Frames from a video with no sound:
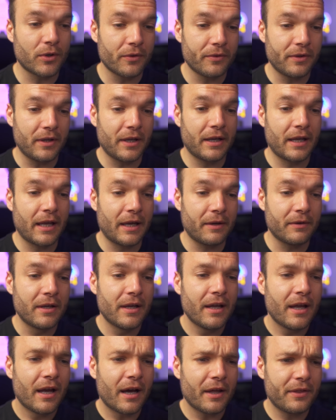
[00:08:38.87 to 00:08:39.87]
on the account.
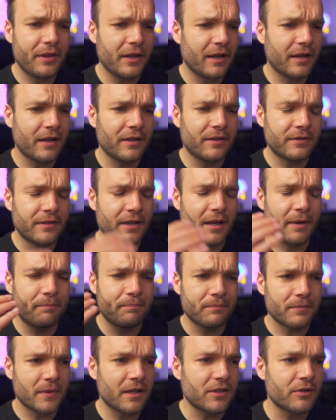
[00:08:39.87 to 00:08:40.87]
I think it's um,
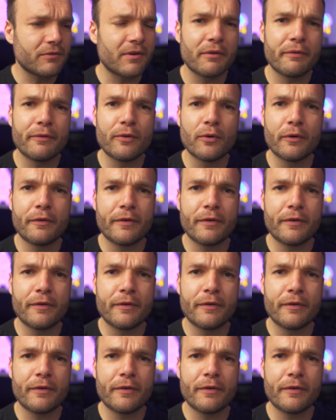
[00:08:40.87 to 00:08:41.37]
it's around 4 or